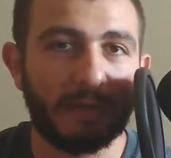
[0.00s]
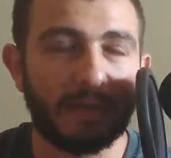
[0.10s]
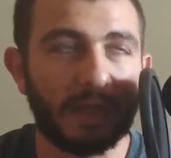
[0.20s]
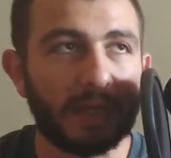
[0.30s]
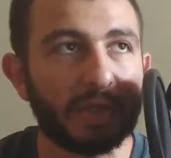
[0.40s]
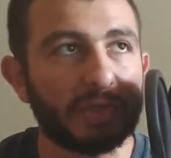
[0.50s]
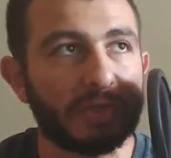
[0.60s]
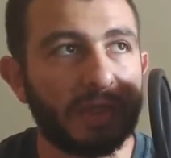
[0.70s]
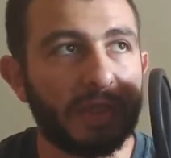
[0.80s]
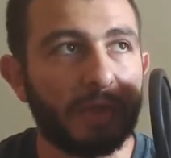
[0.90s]
I think
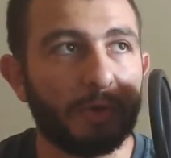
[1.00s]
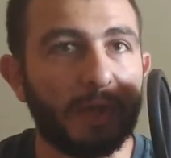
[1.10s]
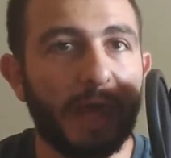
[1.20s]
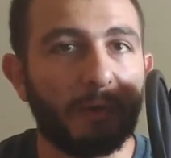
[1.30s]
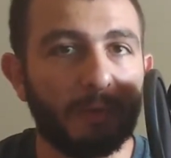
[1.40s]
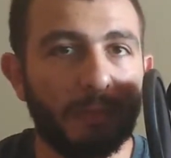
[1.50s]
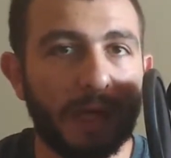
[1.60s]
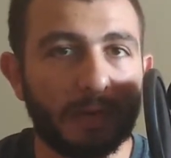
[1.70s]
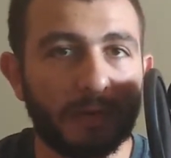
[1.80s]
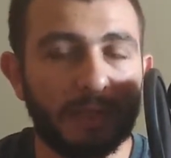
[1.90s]
it's a 3 hour
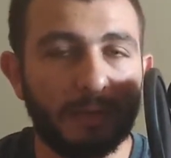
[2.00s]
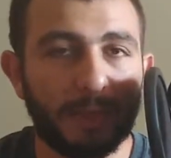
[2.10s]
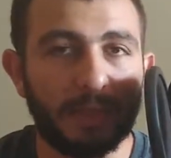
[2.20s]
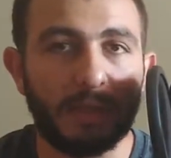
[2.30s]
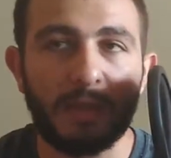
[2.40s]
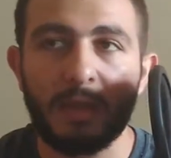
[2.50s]
battery limit.